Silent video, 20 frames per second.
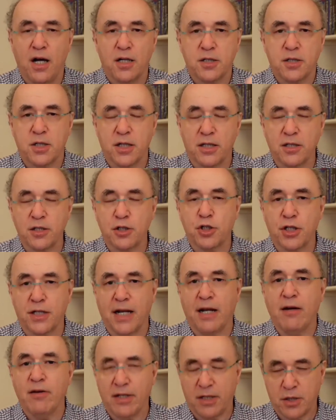a certain
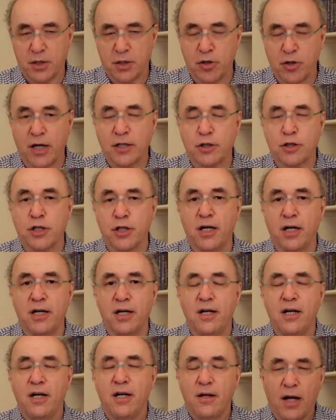generic structure,